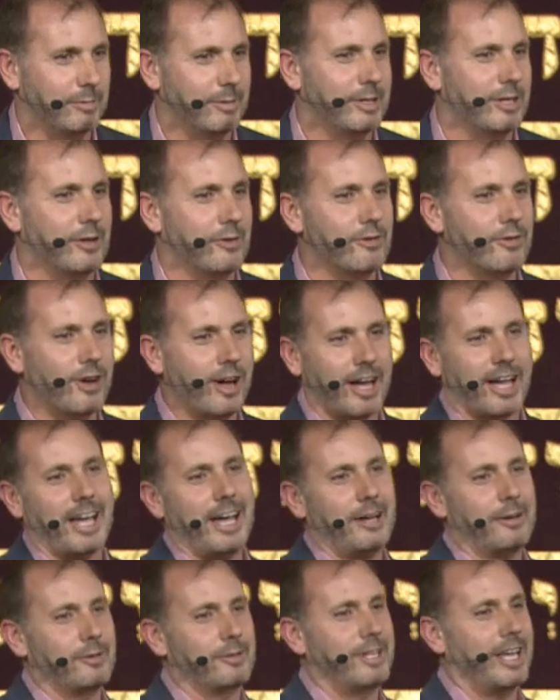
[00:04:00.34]
when the Ruach
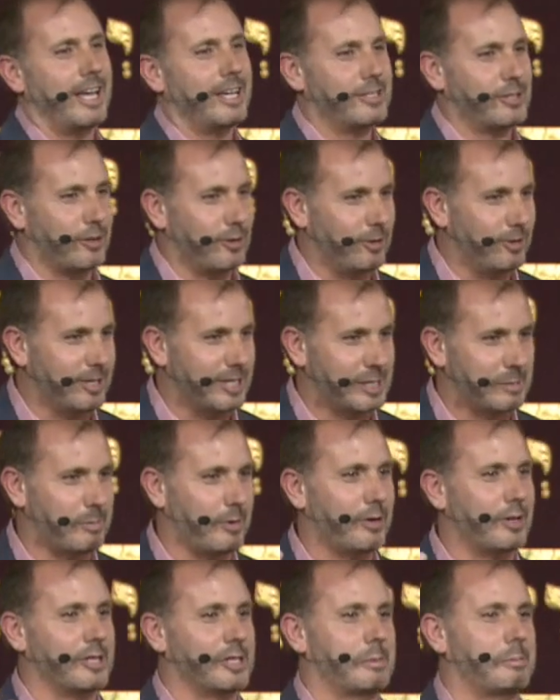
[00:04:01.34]
HaKodesh, the Holy
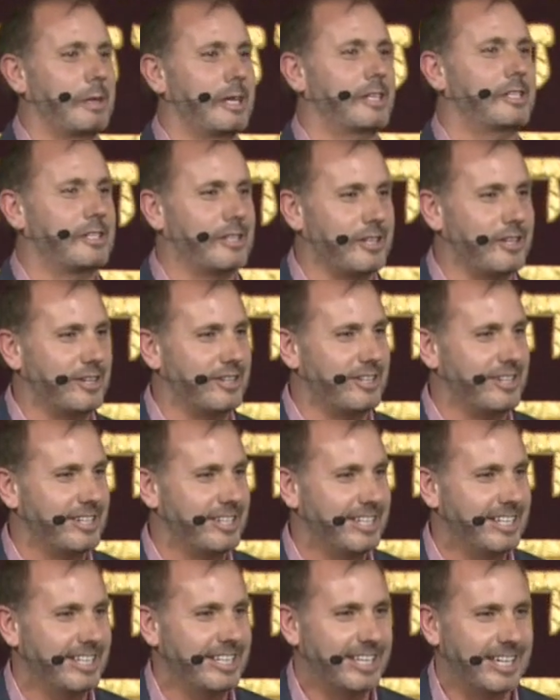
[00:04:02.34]
Spirit, speaks to you
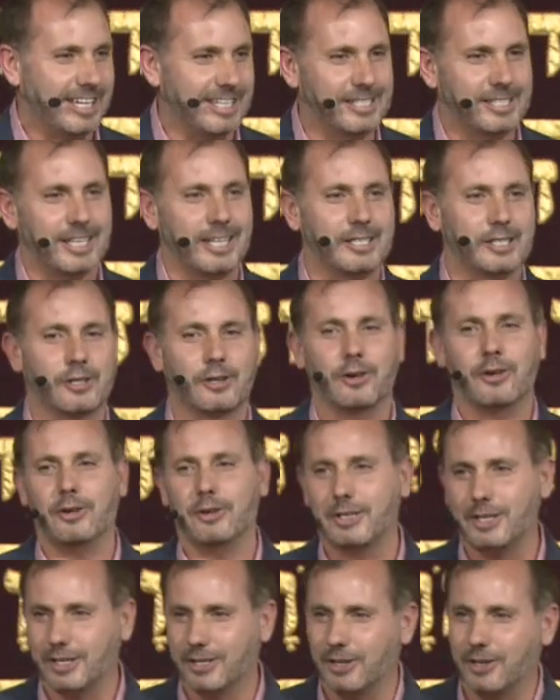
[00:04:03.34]
and says, go,
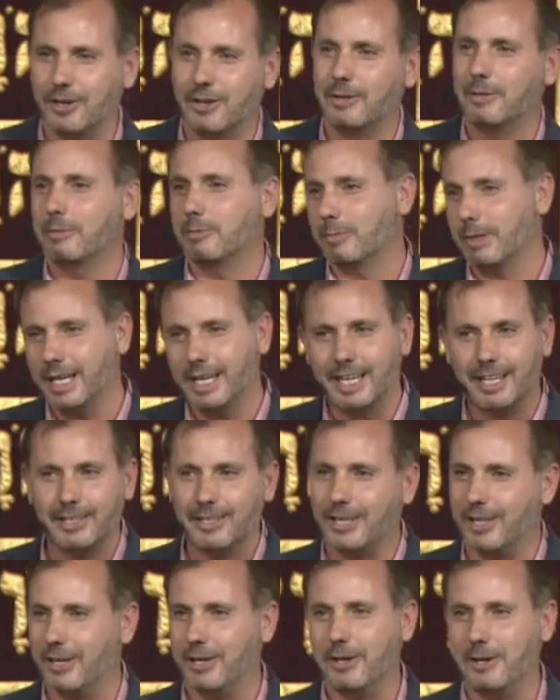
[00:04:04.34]
you go, well,
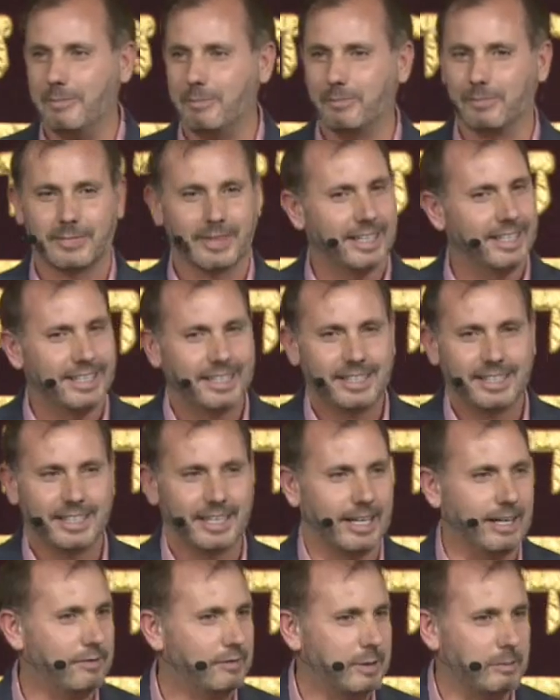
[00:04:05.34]
you know,
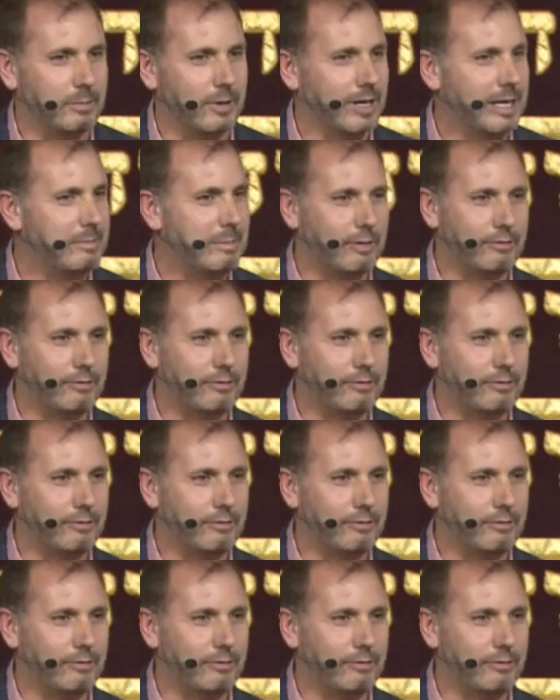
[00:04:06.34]
I have to bury my